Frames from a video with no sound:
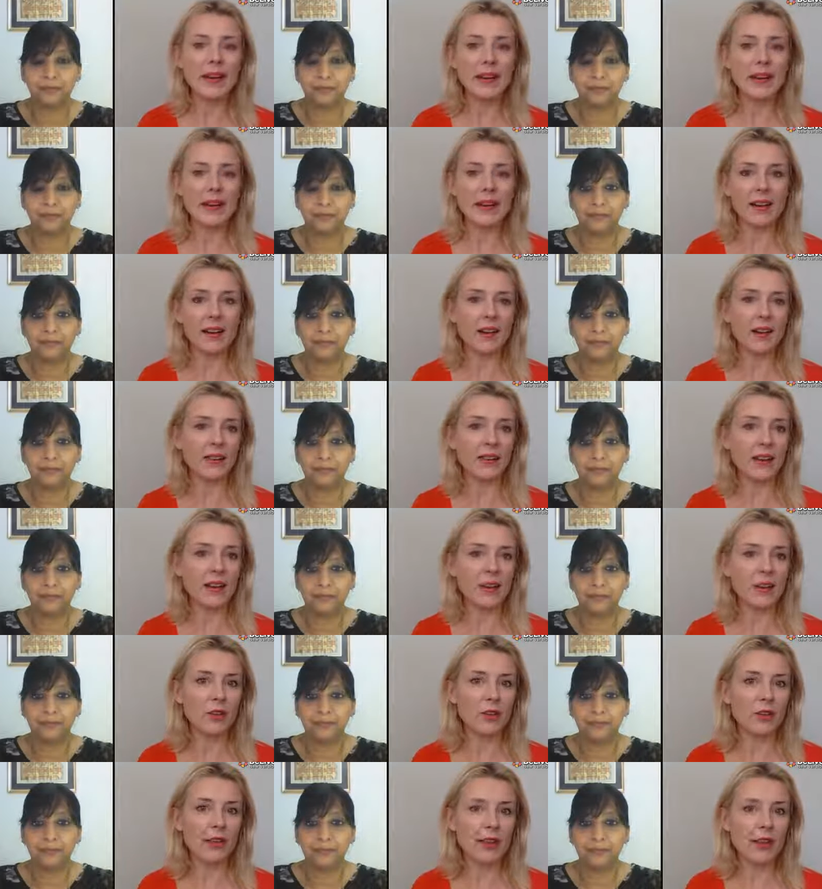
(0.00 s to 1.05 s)
Speaker 1: uh,
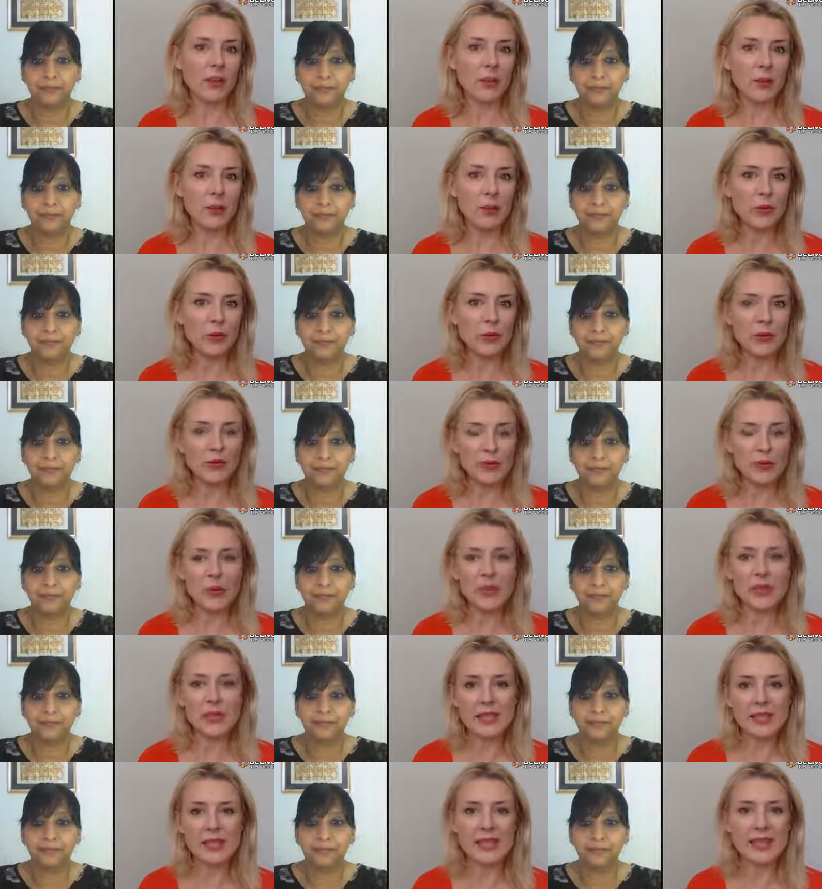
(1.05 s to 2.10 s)
like on their commute. So
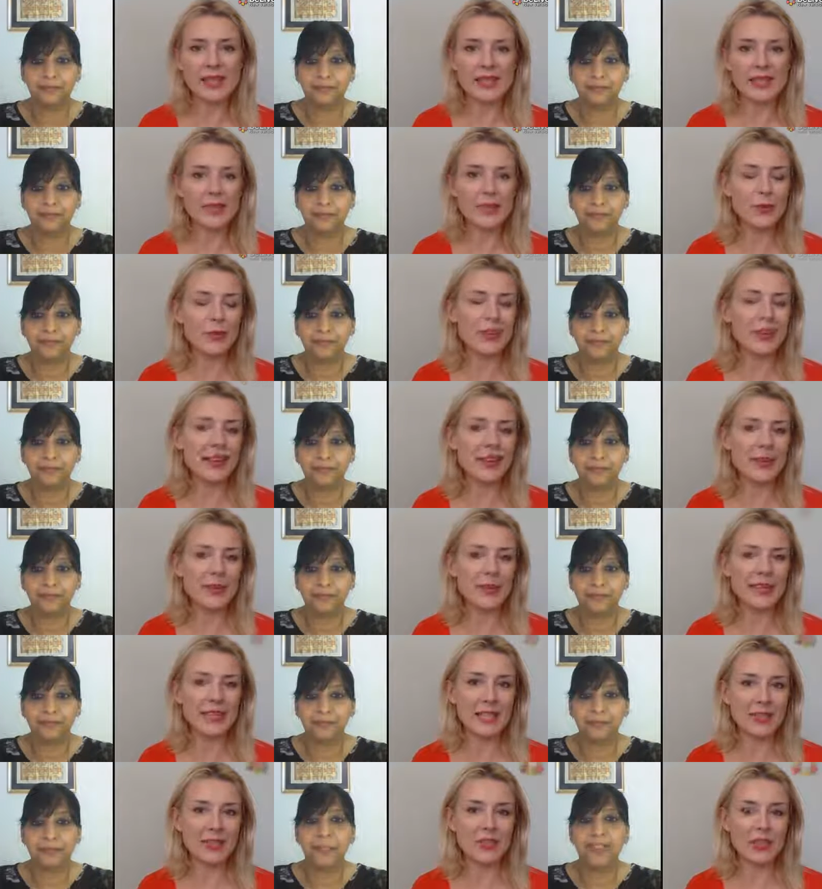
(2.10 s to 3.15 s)
it's uh, it's good
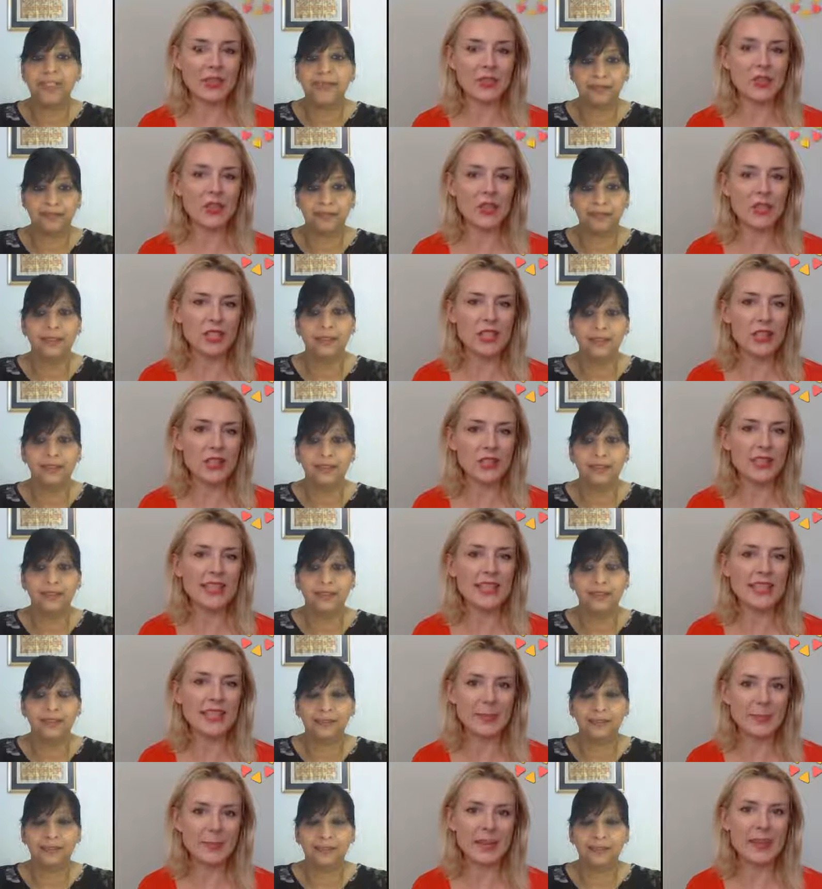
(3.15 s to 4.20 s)
timing as well, not just
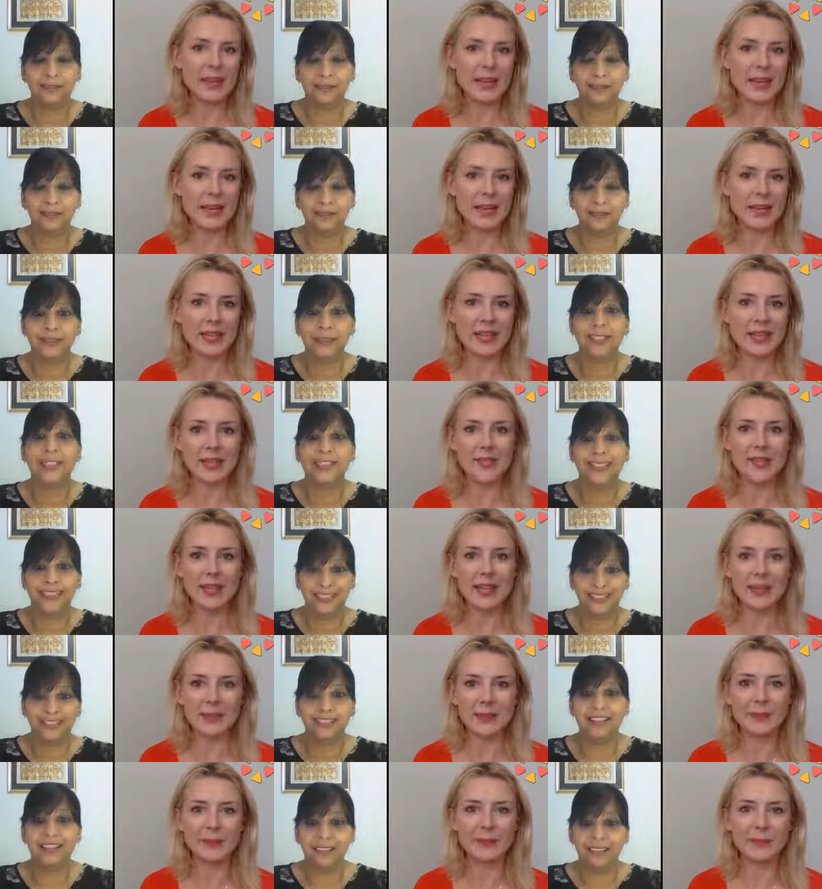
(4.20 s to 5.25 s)
content but timing as well.
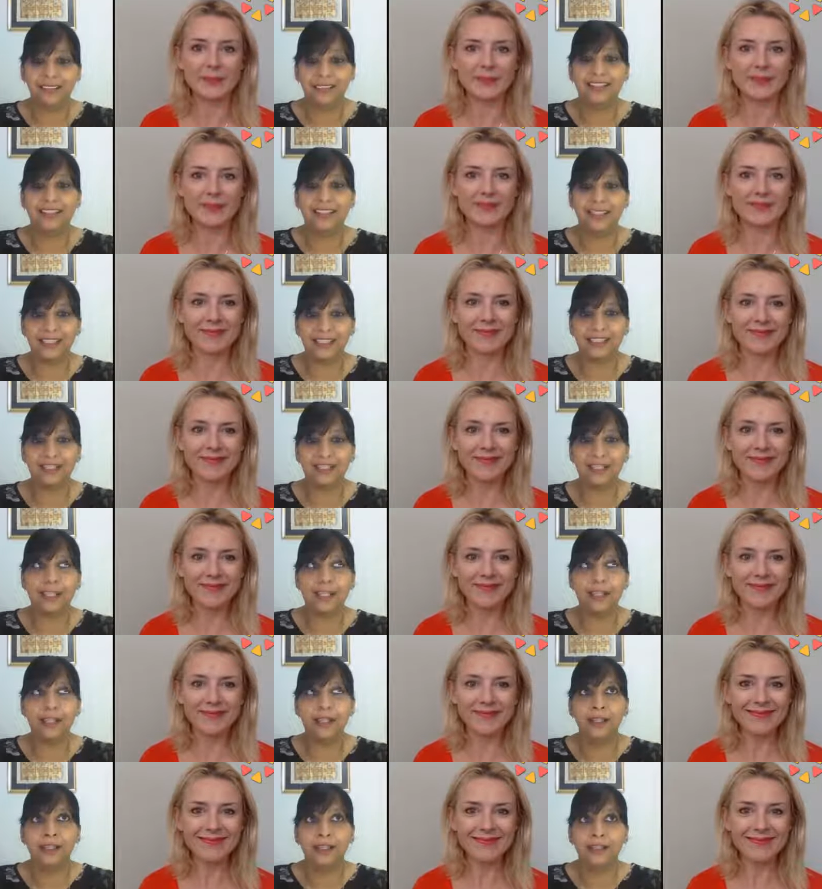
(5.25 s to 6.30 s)
Exactly,
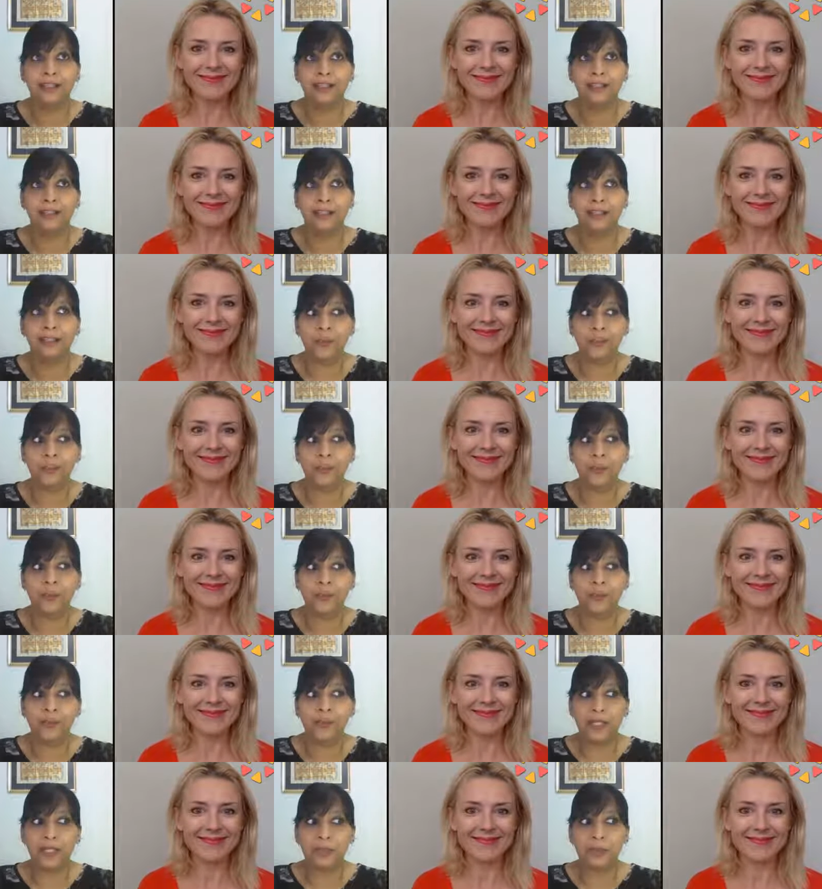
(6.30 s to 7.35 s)
Speaker 2: and I think what's
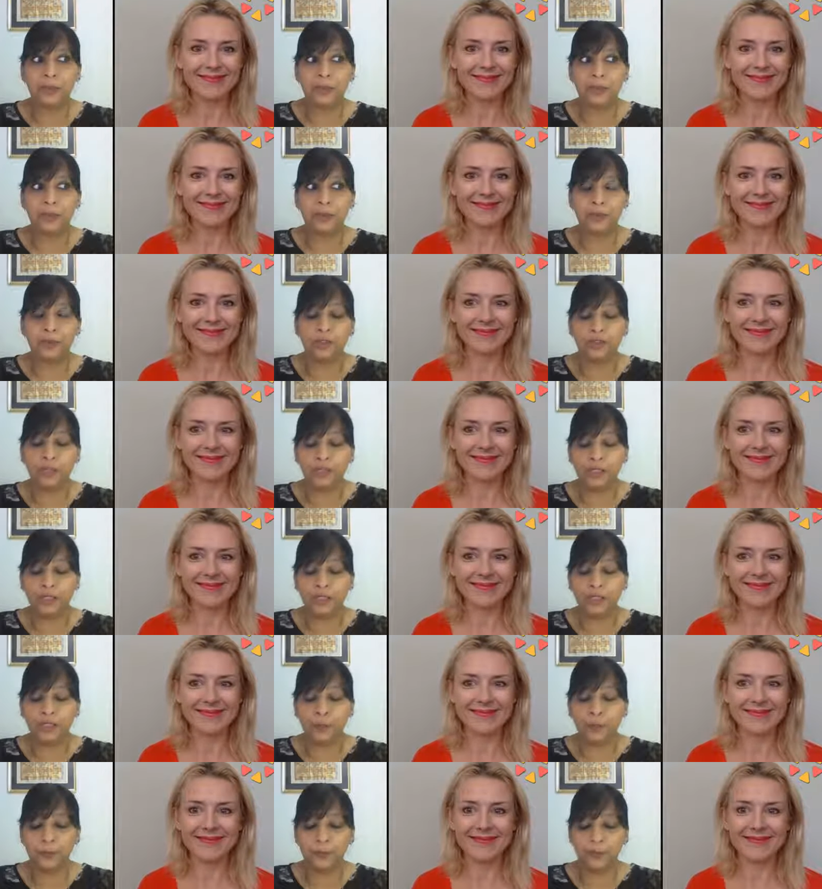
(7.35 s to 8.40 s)
good about it because
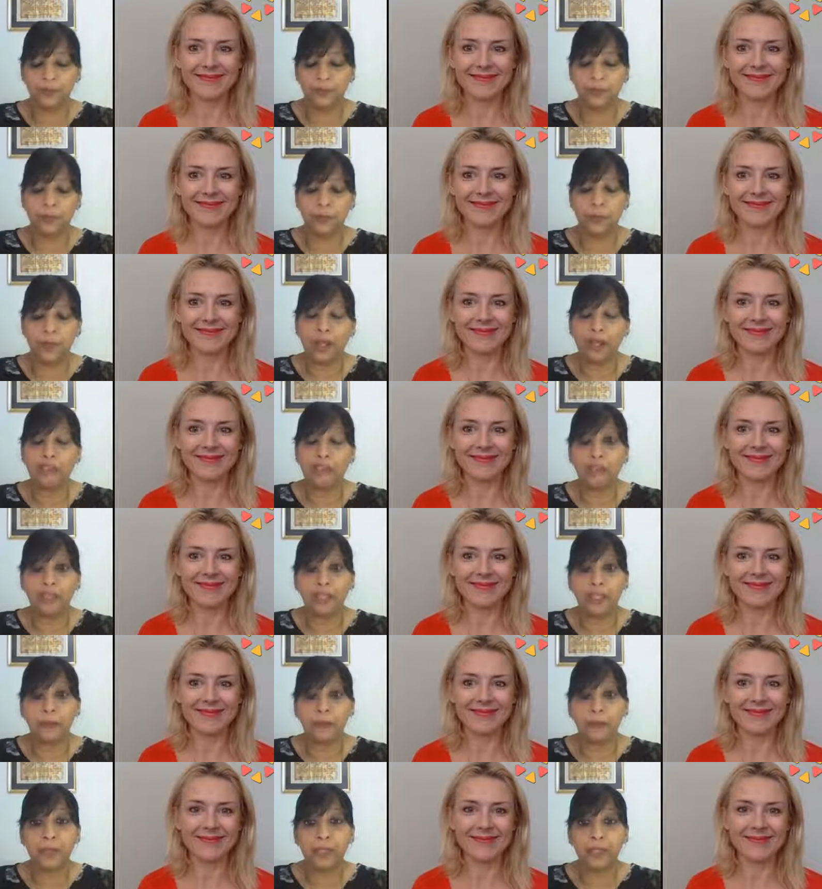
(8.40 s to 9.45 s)
um, the one
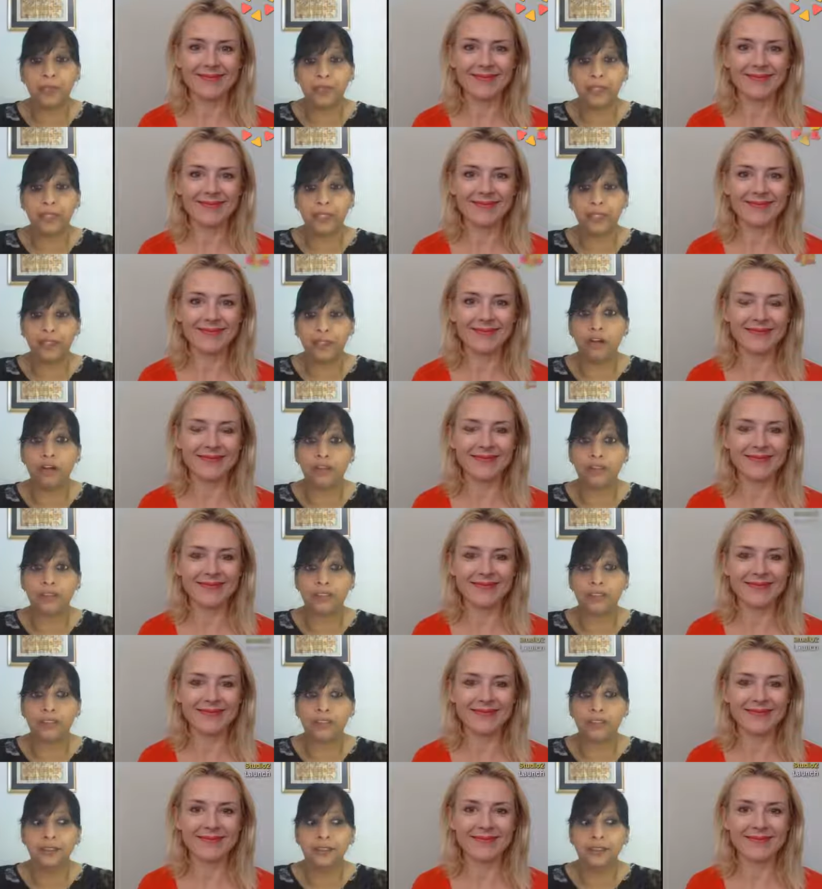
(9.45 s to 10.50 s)
feedback that I
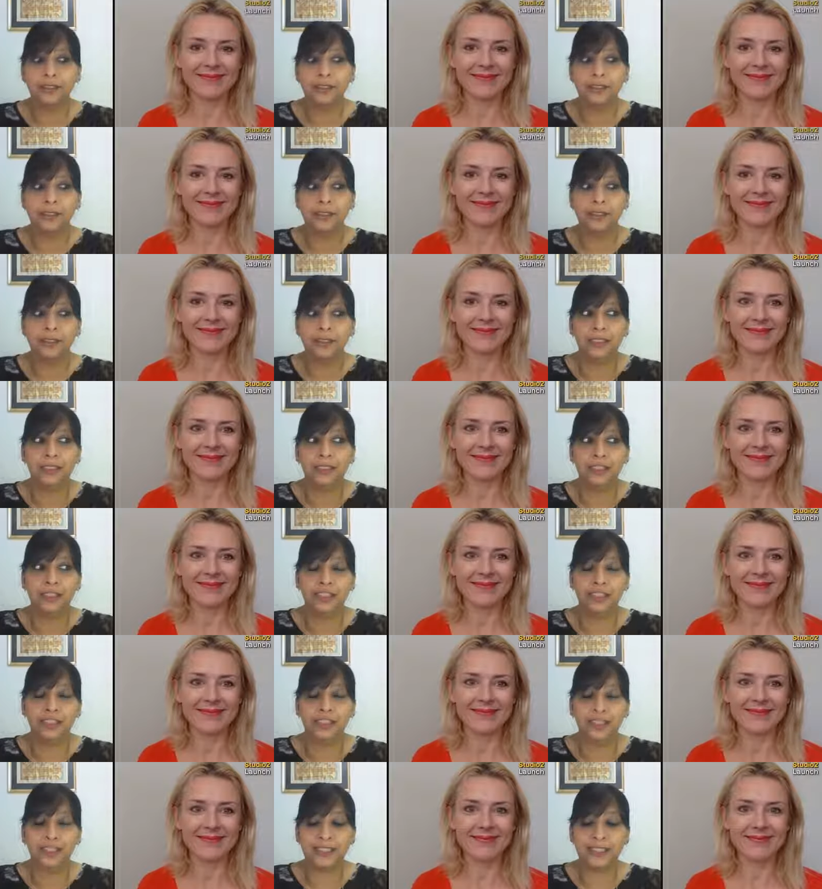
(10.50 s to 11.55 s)
got,
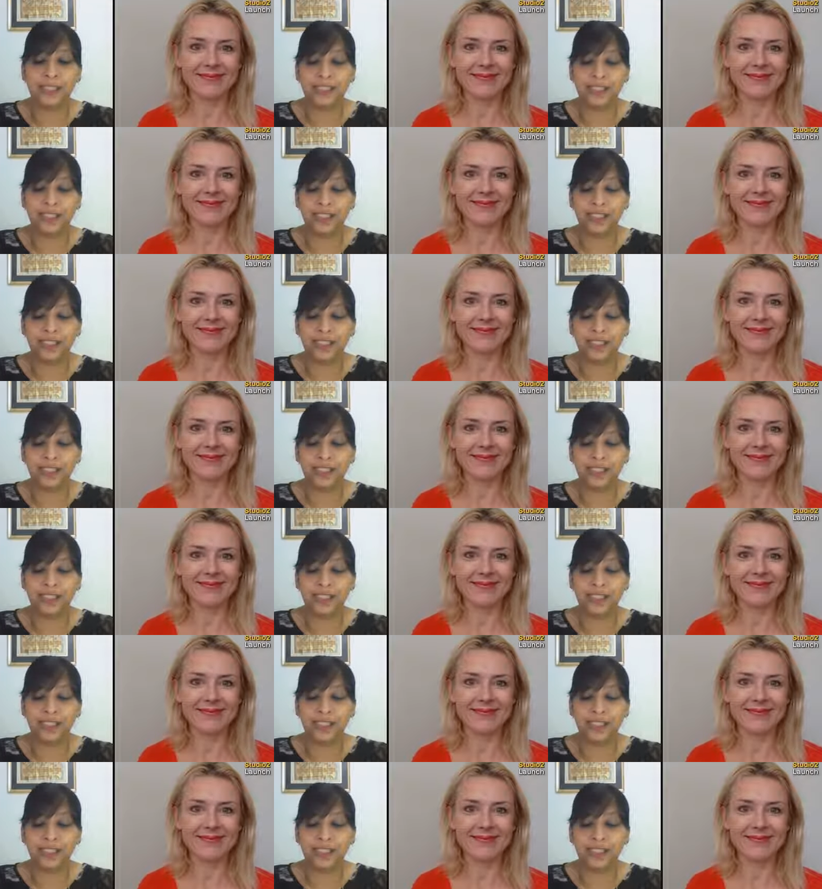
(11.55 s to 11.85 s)
uh, she said